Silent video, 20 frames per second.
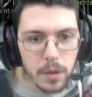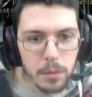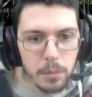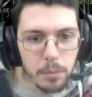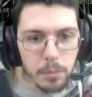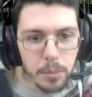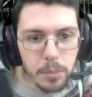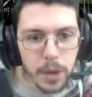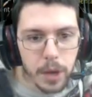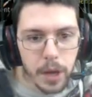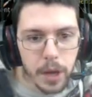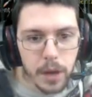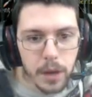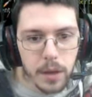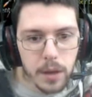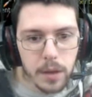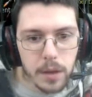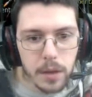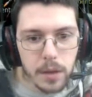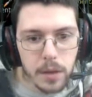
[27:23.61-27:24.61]
But,
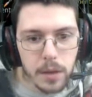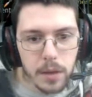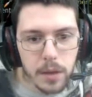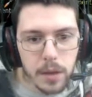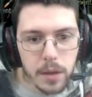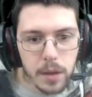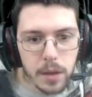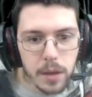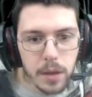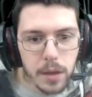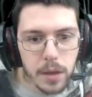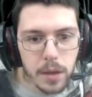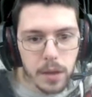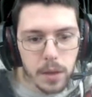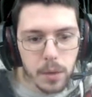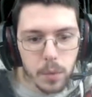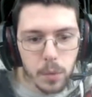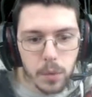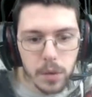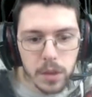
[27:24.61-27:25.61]

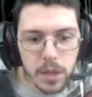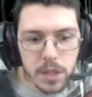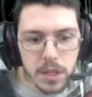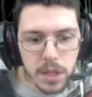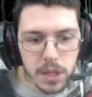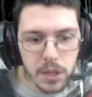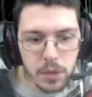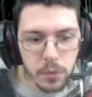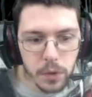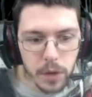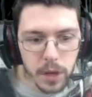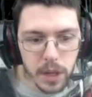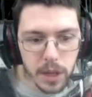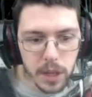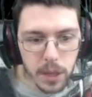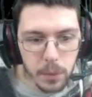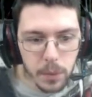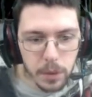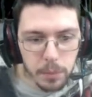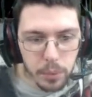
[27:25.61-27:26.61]
were these things real
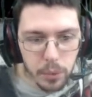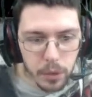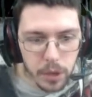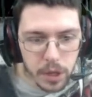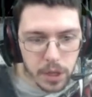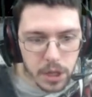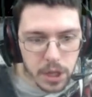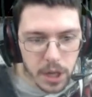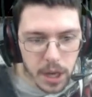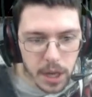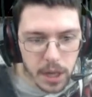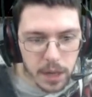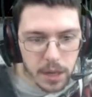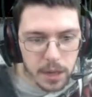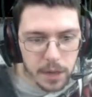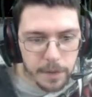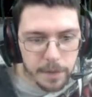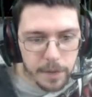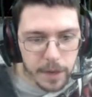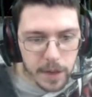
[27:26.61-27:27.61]
at one point?
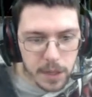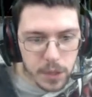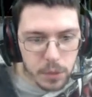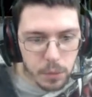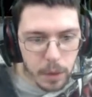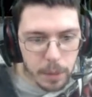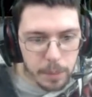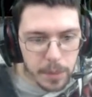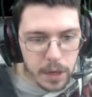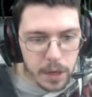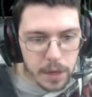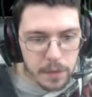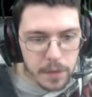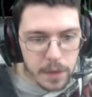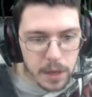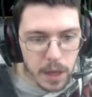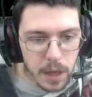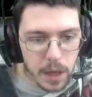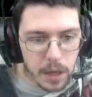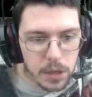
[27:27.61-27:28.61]
Giant defense weapon of
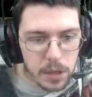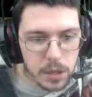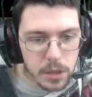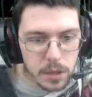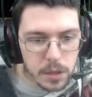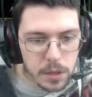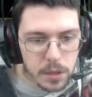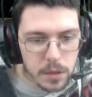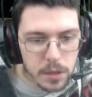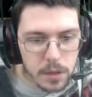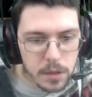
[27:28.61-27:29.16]
the ancients.